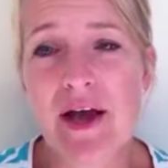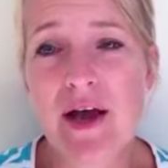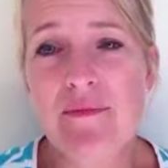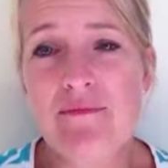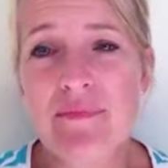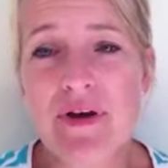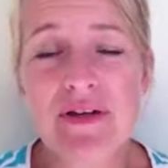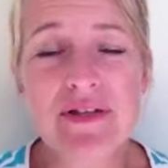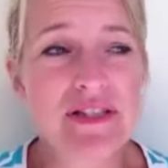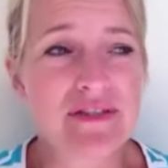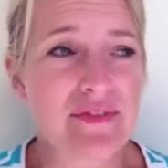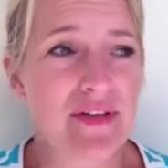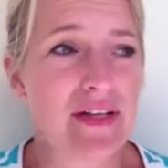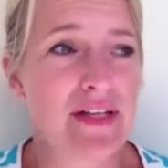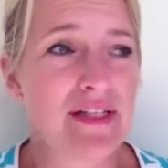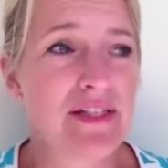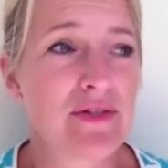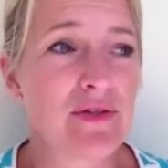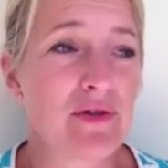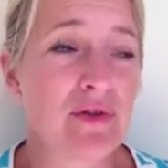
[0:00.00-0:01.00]
Most of
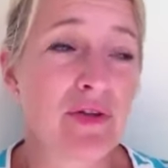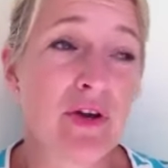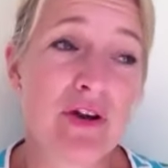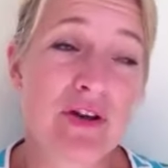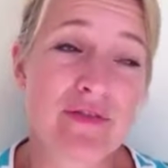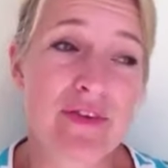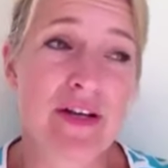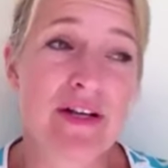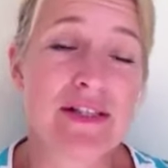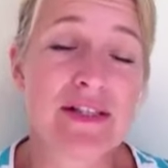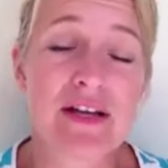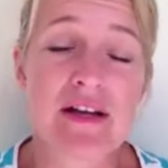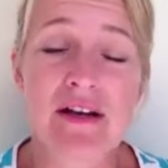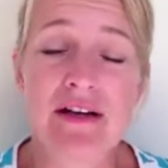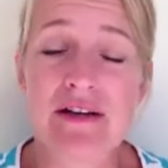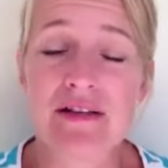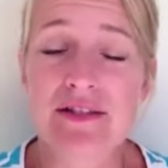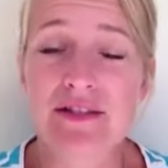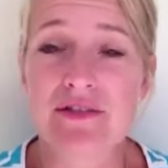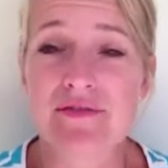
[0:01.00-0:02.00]
us, or a lot of us,
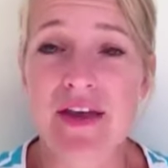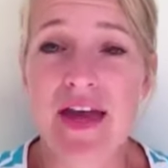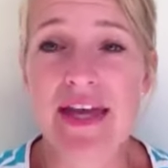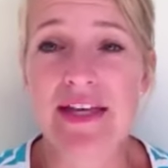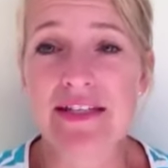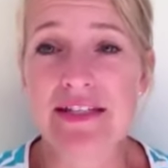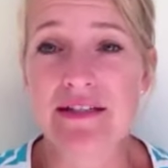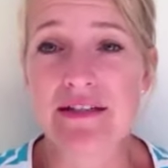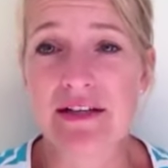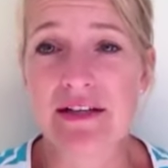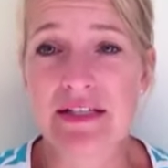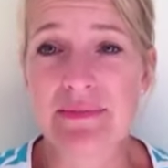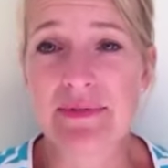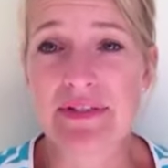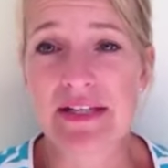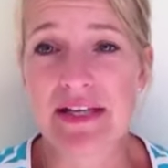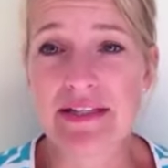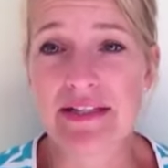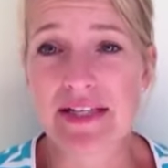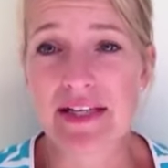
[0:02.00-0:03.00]
are sort of
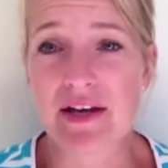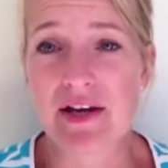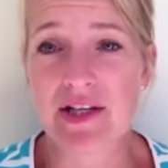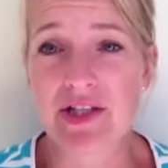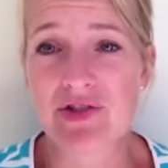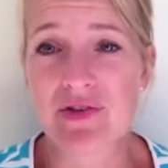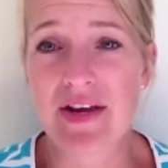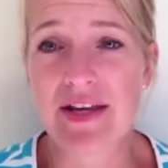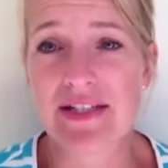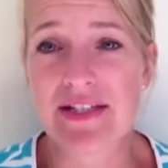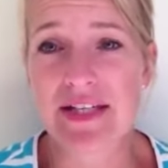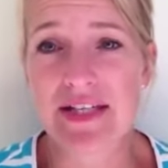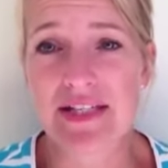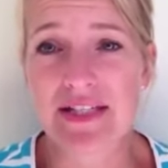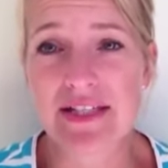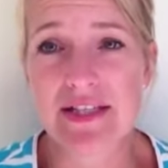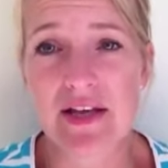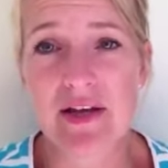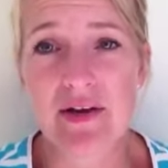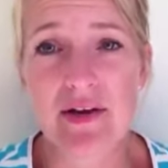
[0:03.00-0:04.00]
80-90% dehydrated,
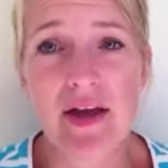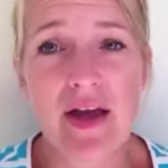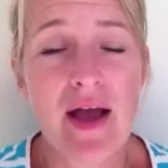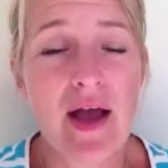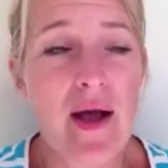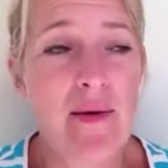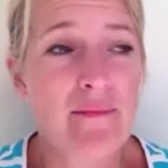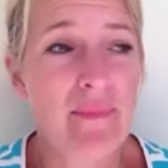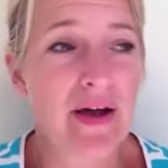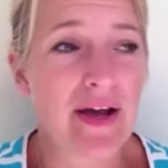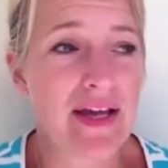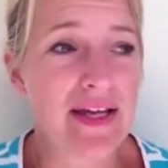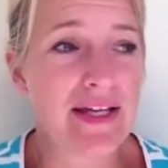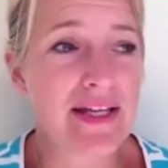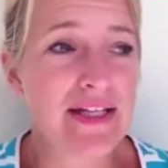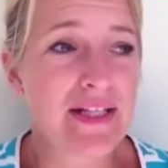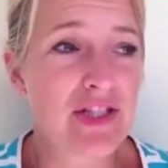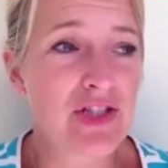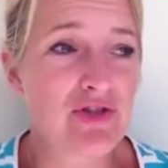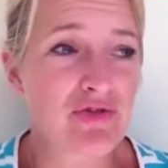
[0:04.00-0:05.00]
so
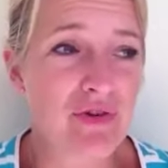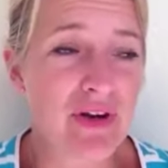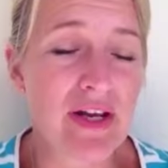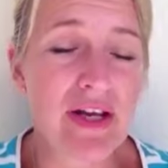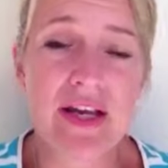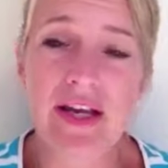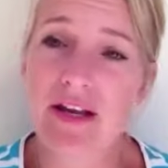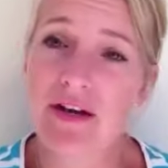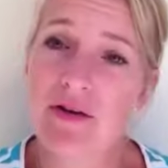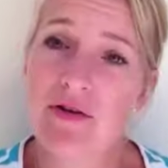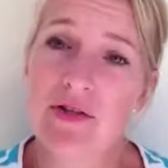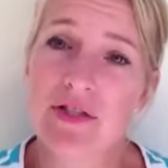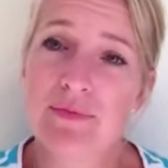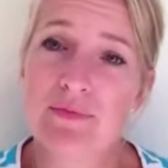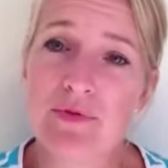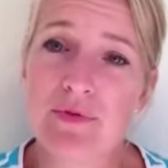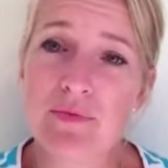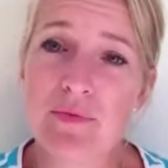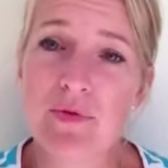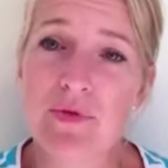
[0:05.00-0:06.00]
by drinking lots
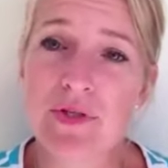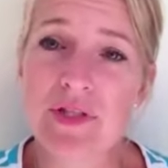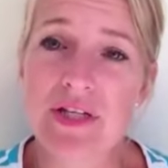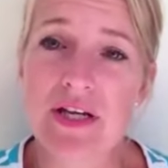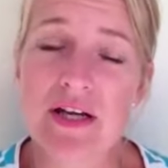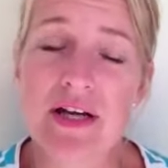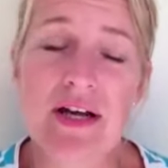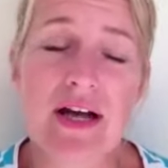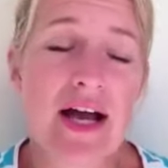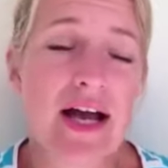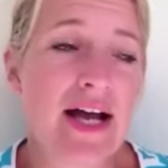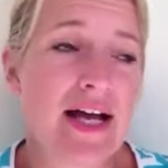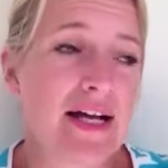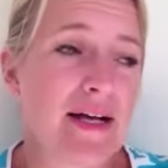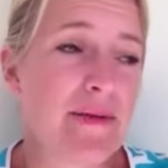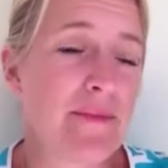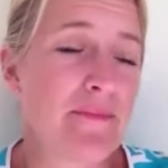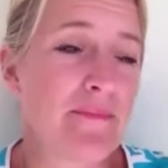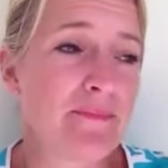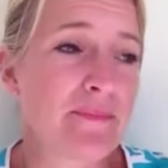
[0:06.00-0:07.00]
more water,
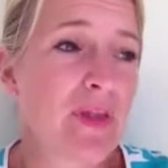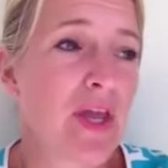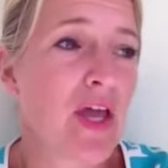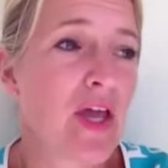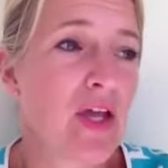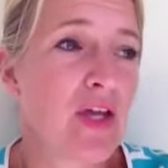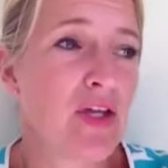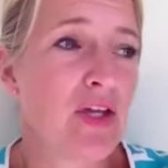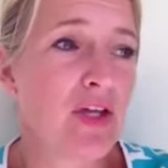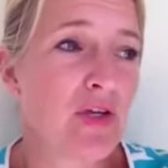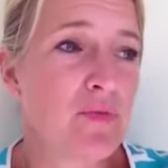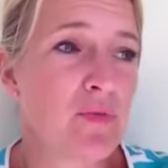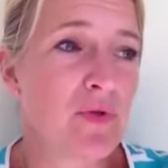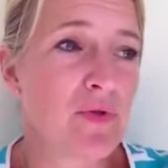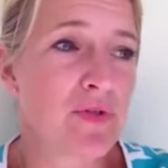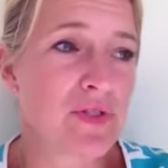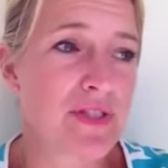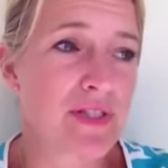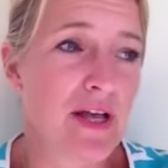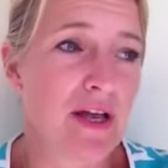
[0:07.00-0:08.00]
you
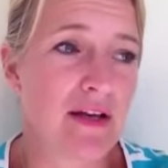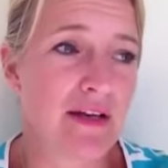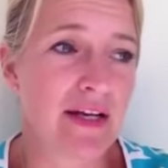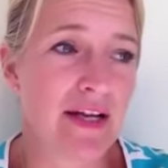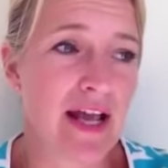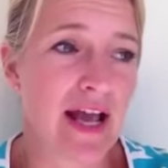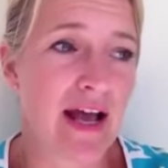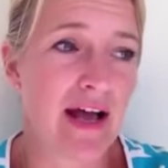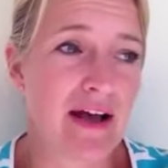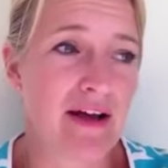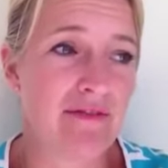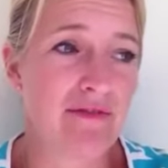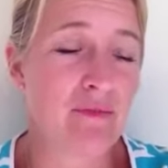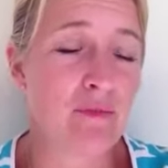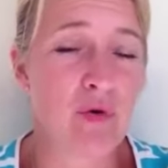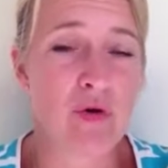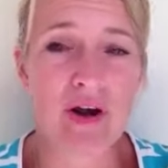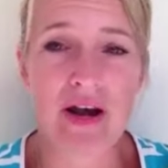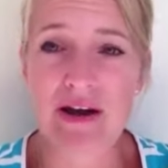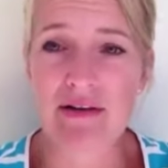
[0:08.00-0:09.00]
will certainly have
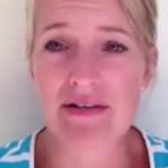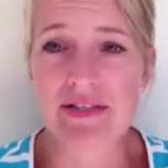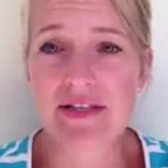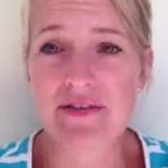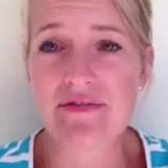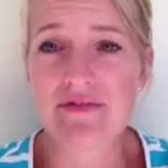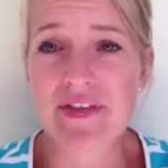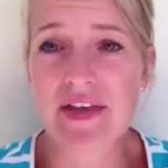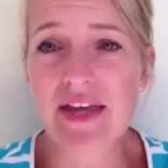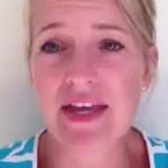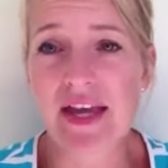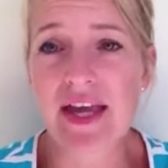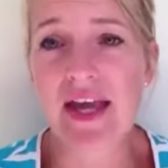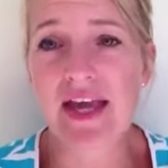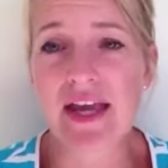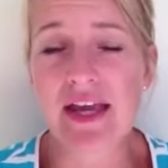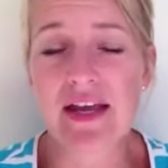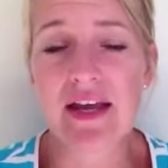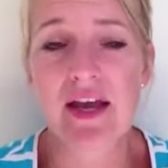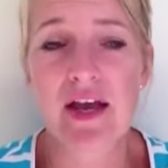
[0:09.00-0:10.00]
more clarity of
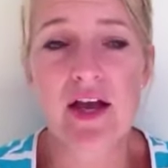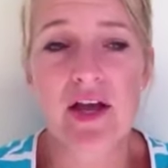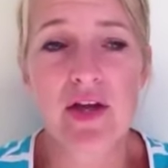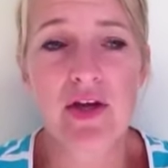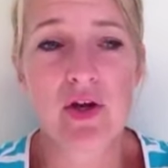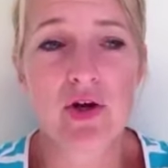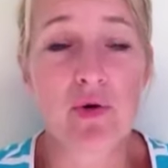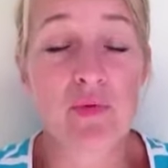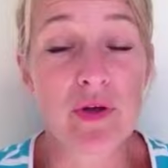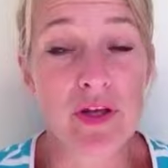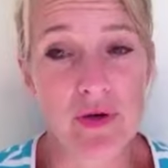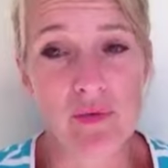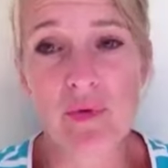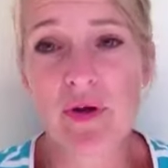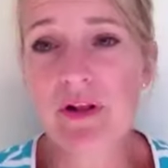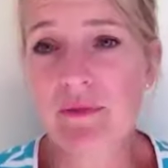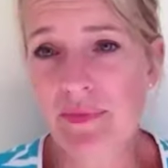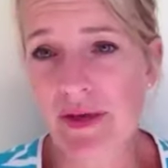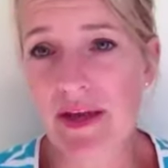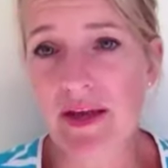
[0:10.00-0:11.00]
thinking, you
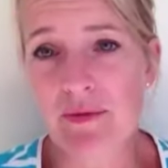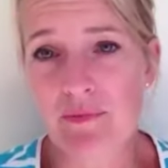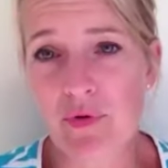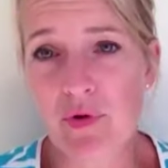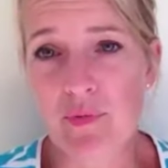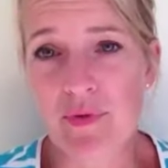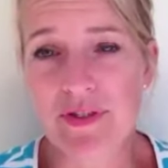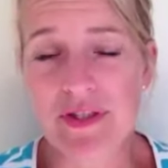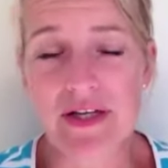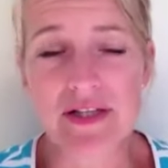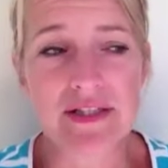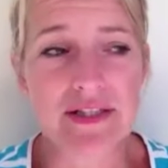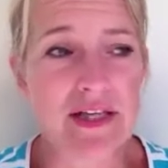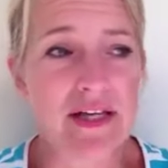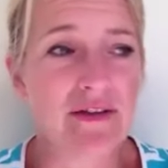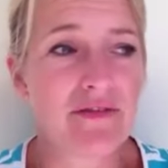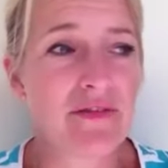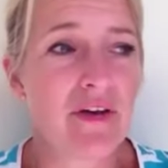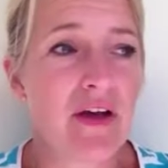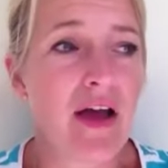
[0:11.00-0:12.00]
will be more
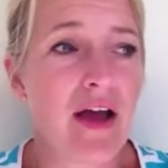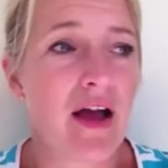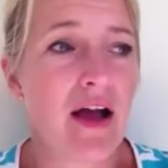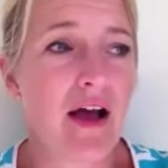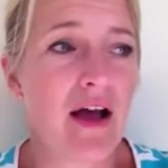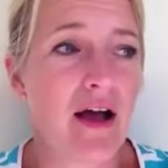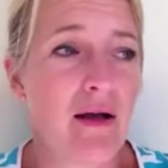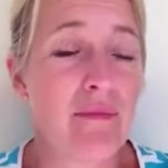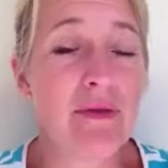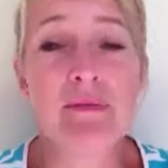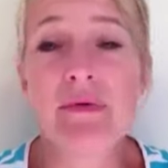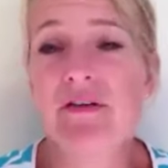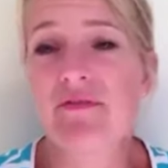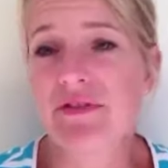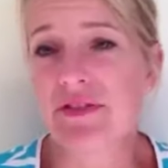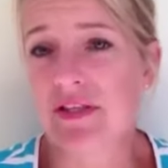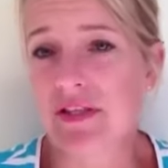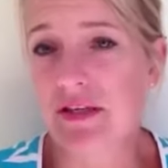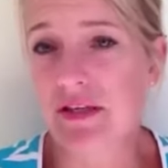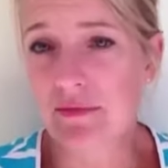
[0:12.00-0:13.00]
productive. You might
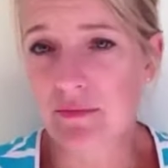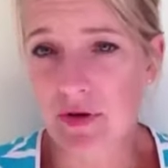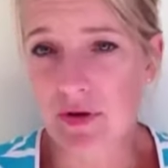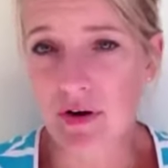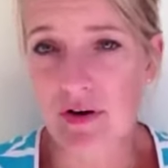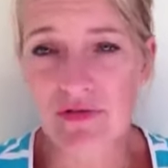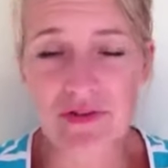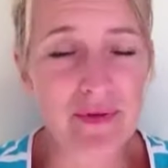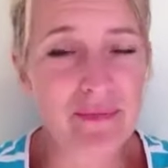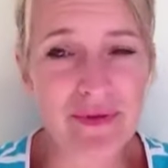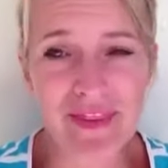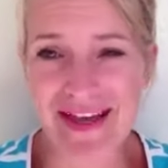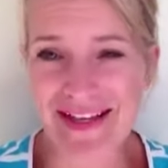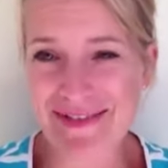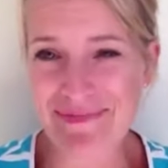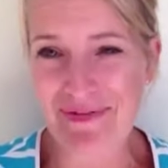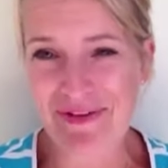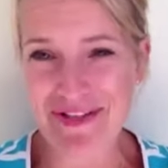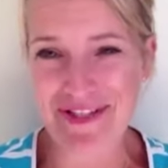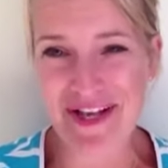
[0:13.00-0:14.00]
visit the loo more often, but
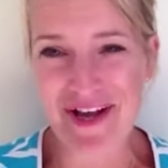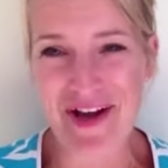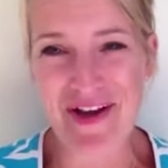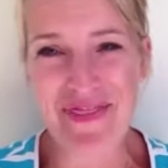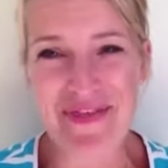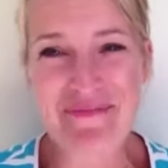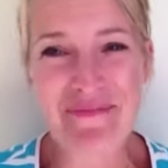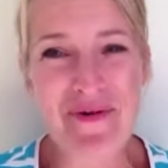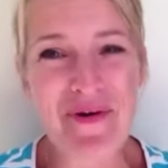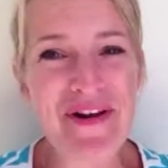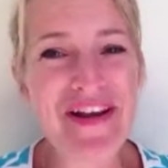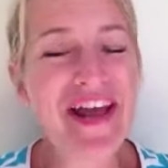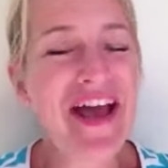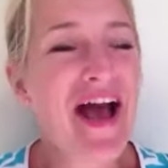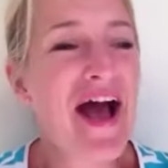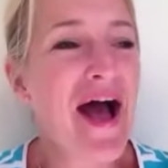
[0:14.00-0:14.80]
that's beside the point.